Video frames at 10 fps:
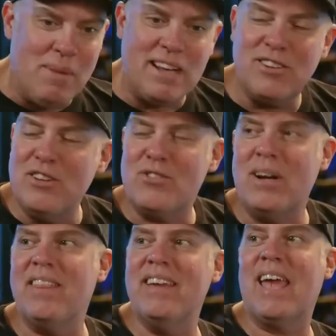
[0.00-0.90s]
mentally trying
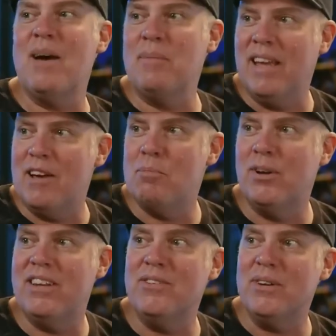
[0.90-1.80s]
to think how many I've
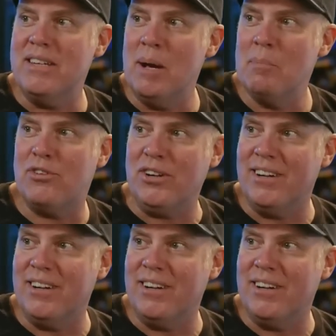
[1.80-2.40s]
put into a dumpster.